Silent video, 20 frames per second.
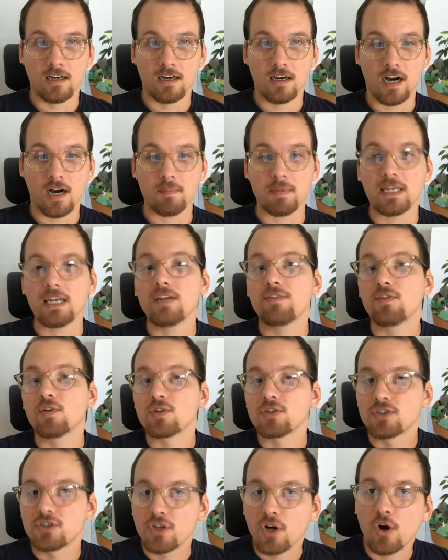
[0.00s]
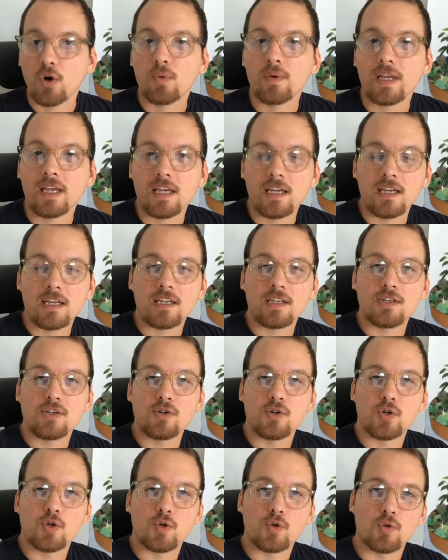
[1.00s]
I mean, if you're Sony,
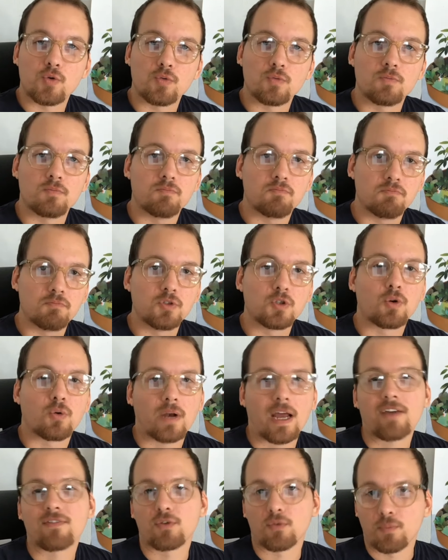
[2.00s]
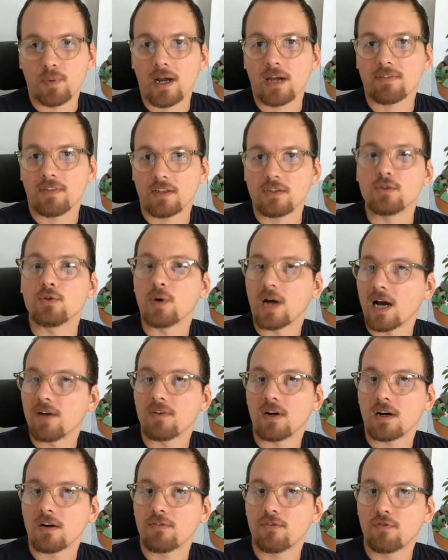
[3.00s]
you don't have to brag that you have
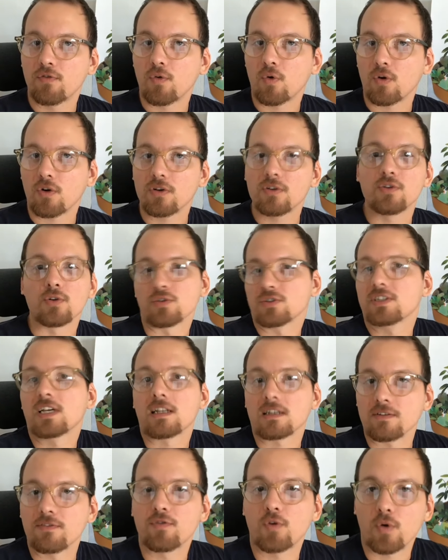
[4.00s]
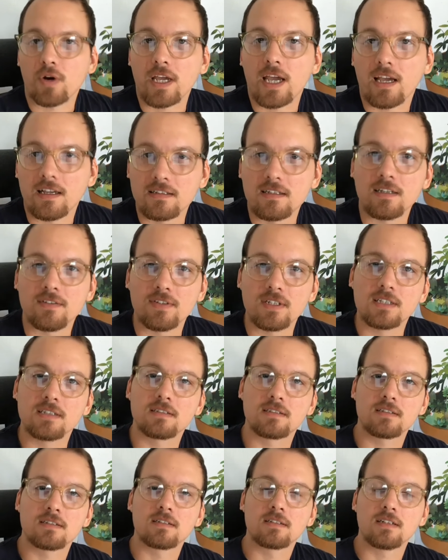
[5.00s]
you're selling 4K
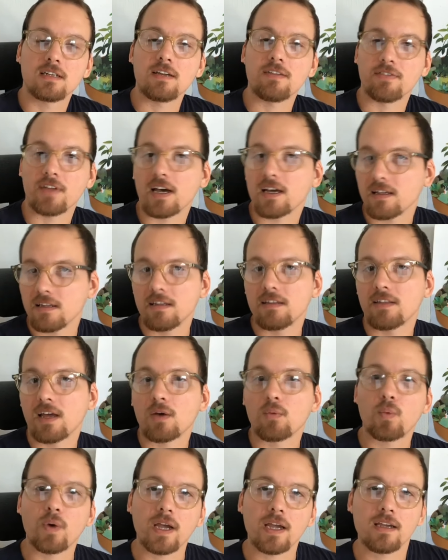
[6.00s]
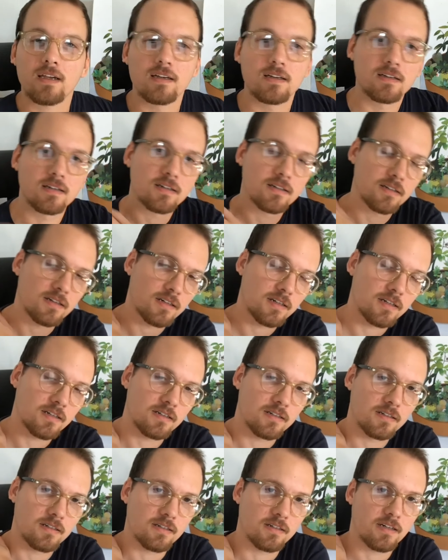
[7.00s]
TVs in that way,
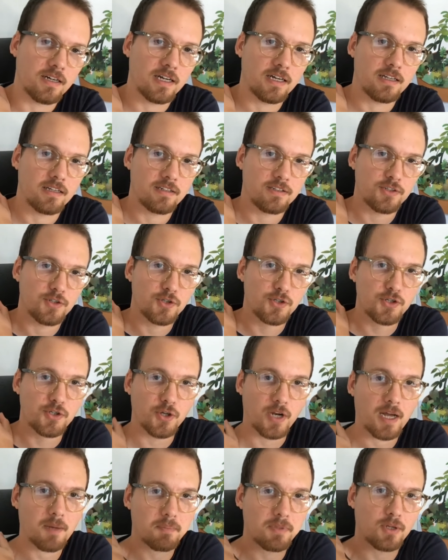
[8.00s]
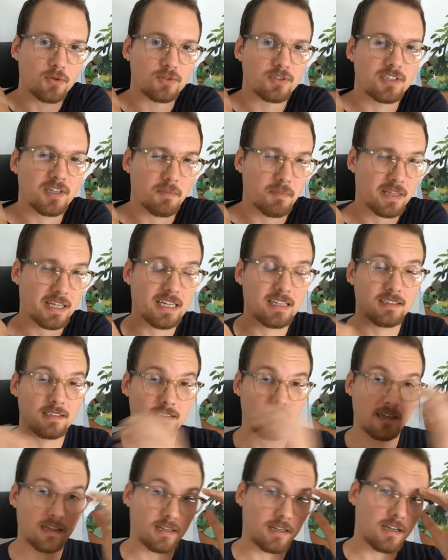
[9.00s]
and you should upload something else
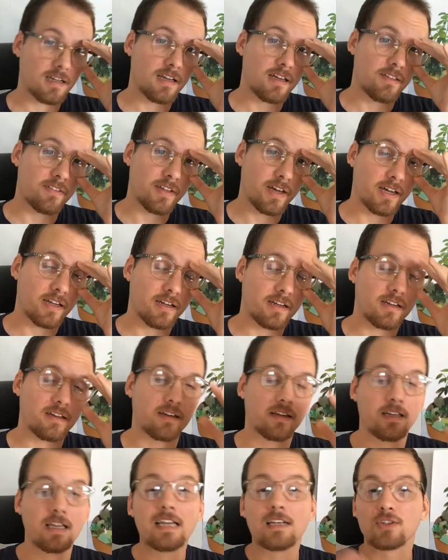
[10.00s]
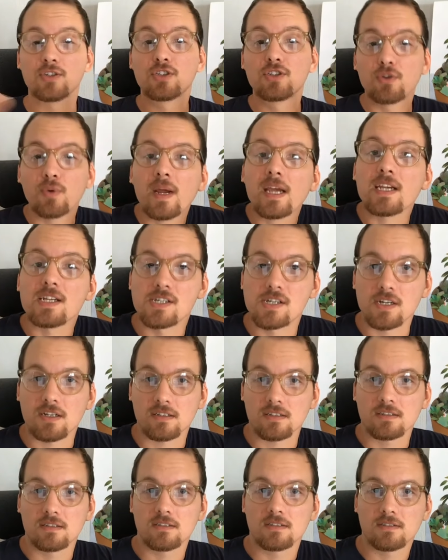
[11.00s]
than the
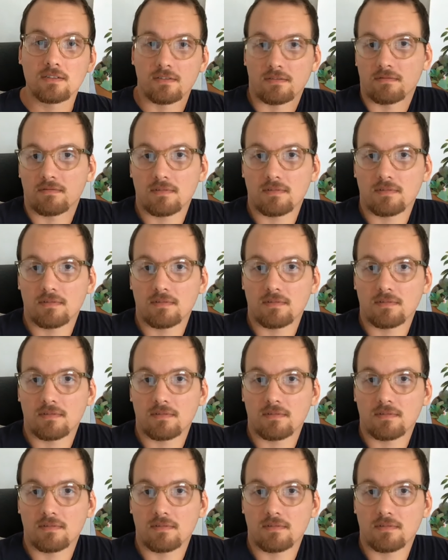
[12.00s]
illustrations.